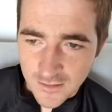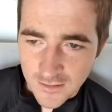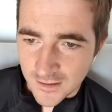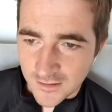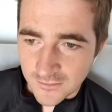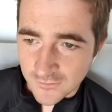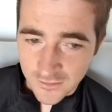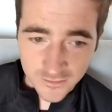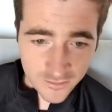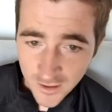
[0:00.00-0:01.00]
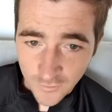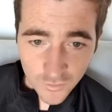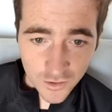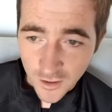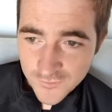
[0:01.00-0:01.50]
And I was like, "Yeah, I would
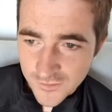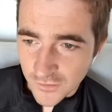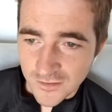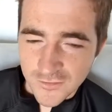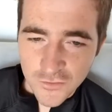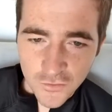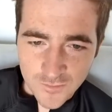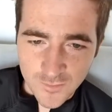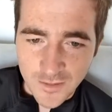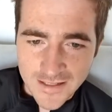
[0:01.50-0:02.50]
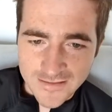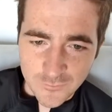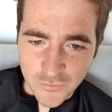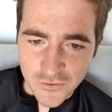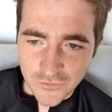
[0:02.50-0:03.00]
love to," because I saw some of the players he
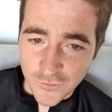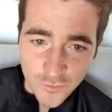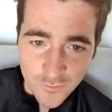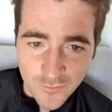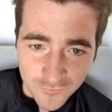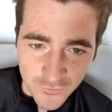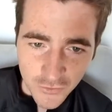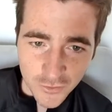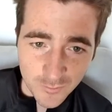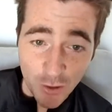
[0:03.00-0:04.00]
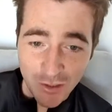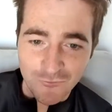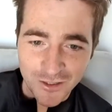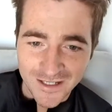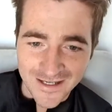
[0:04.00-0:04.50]
produced. Before the Pocket
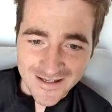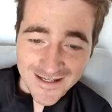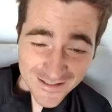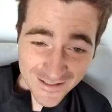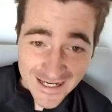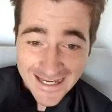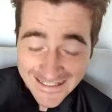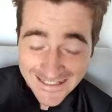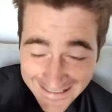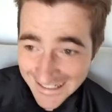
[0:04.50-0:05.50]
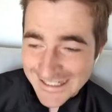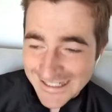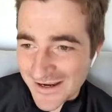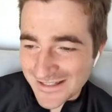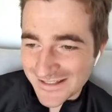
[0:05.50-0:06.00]
Rocket. So yeah, this is actually
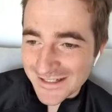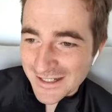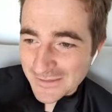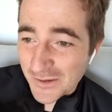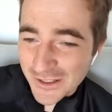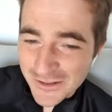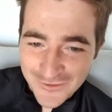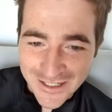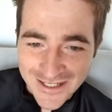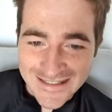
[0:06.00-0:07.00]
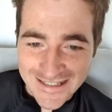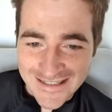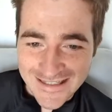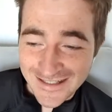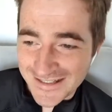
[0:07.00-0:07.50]
amazing. The Pocket Rocket in the
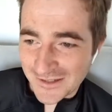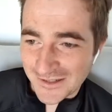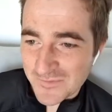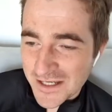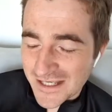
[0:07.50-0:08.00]
T2D team.